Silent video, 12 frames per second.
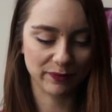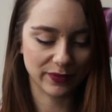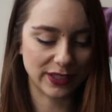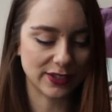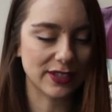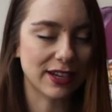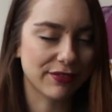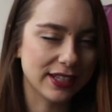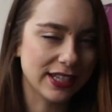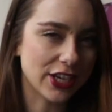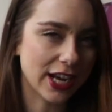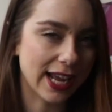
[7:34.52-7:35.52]
So
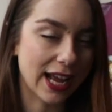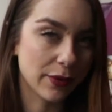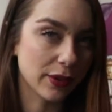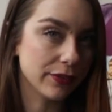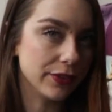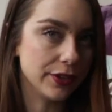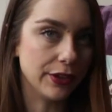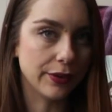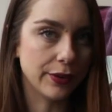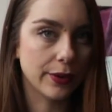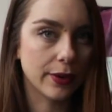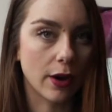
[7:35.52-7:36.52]
definitely check it out if you
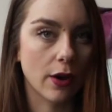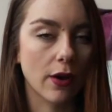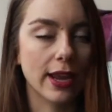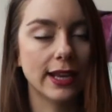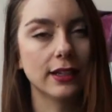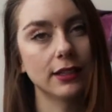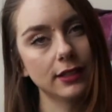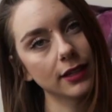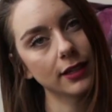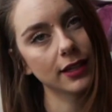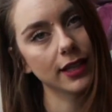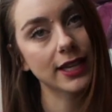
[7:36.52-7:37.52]
are in London
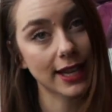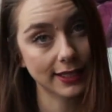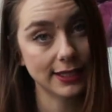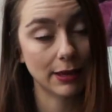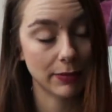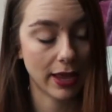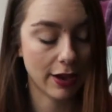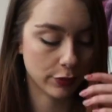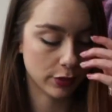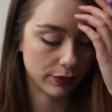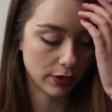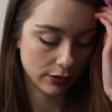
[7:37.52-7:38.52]
the next time they have
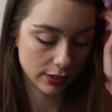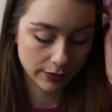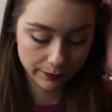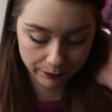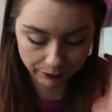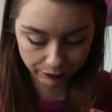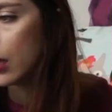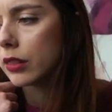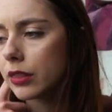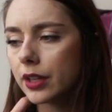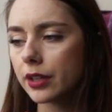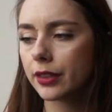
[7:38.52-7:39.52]
one of those.
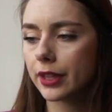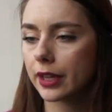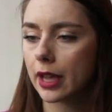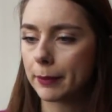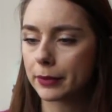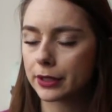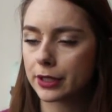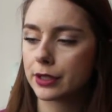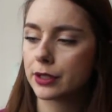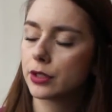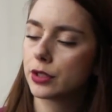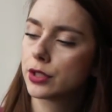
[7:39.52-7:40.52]
The other thing I'm going
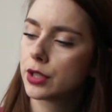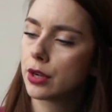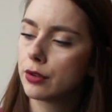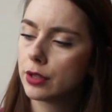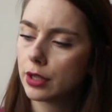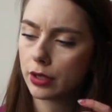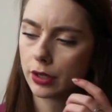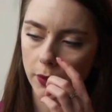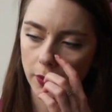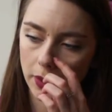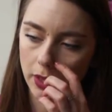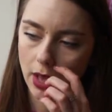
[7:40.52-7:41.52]
to show you
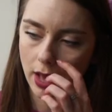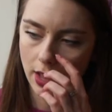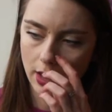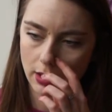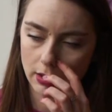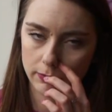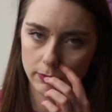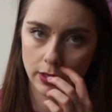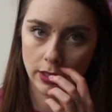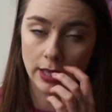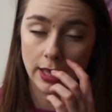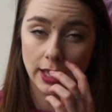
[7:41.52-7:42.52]

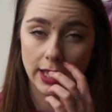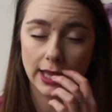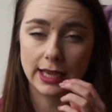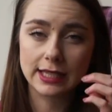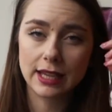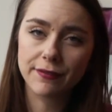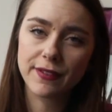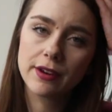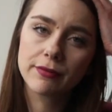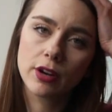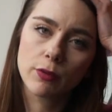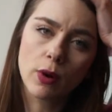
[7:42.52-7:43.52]
is a
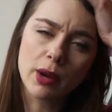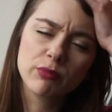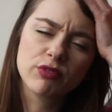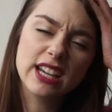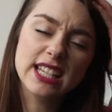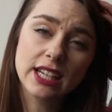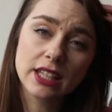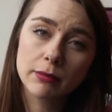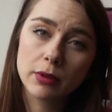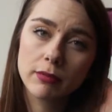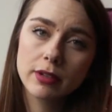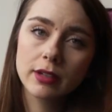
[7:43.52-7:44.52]
favourite of what I'm reading at the
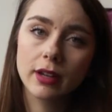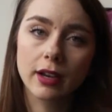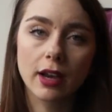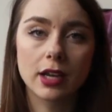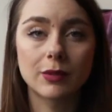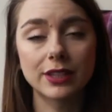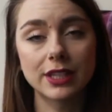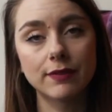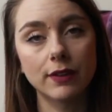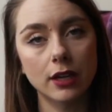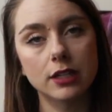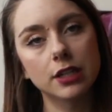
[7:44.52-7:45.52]
moment. I kind of want this
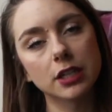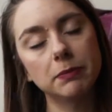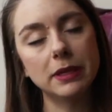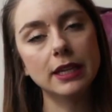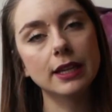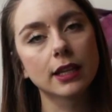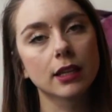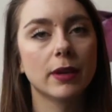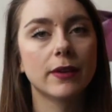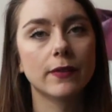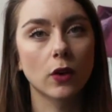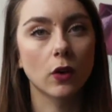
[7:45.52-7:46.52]
video to just be a little bit
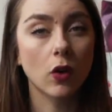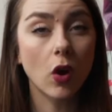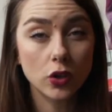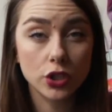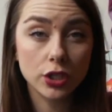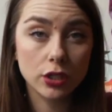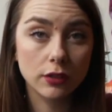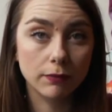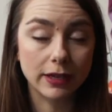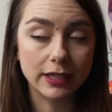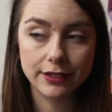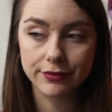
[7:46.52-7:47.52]
of a concoction of
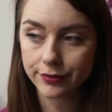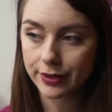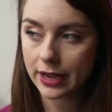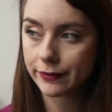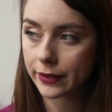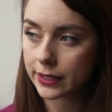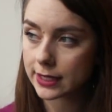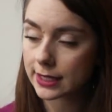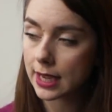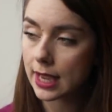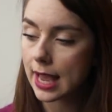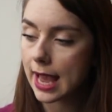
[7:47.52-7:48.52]
my different favourites,
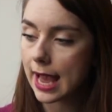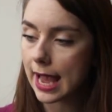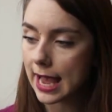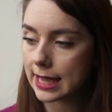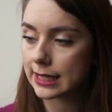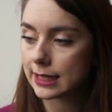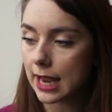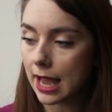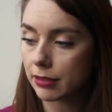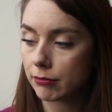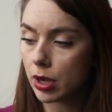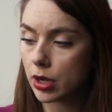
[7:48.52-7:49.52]
and
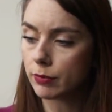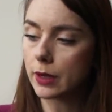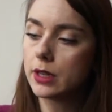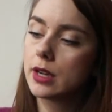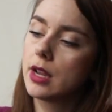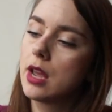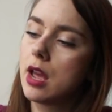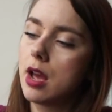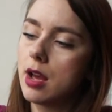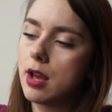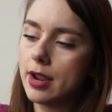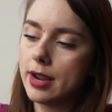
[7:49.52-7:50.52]
at the moment
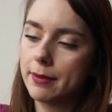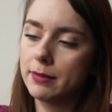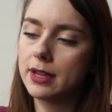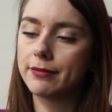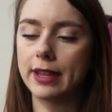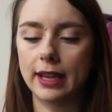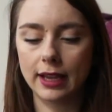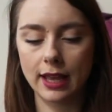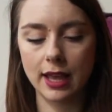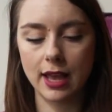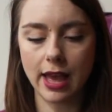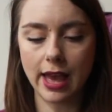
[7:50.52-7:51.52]
I am loving
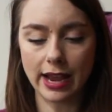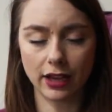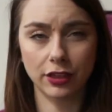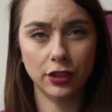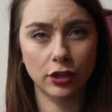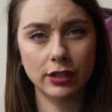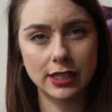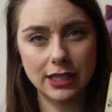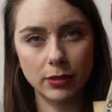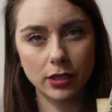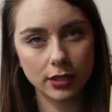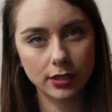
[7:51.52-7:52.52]
Agatha Christie
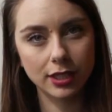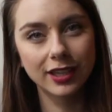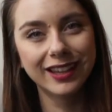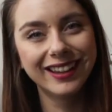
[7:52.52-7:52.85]
books.